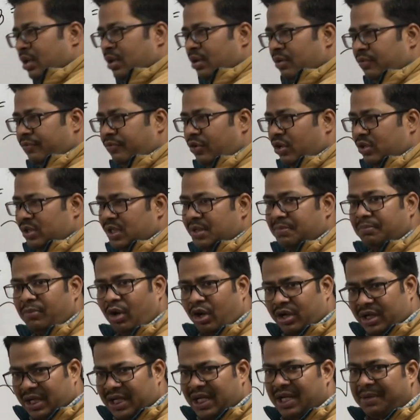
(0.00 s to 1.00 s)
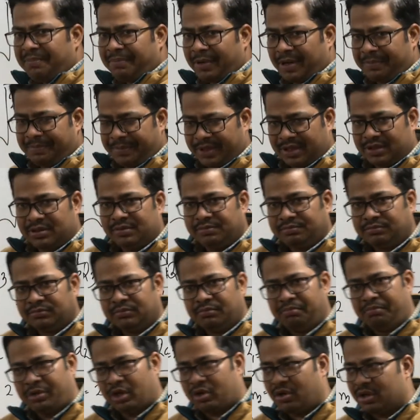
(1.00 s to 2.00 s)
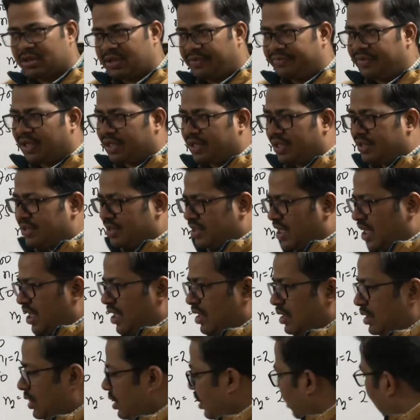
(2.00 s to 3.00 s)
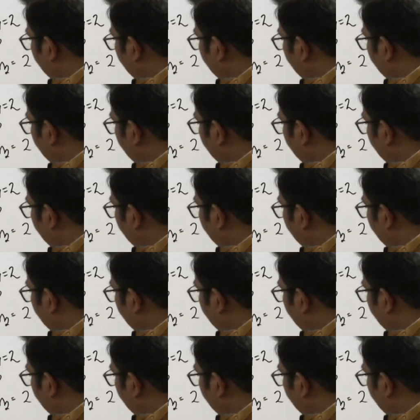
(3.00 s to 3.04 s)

for the modeling purpose, because of the constraint,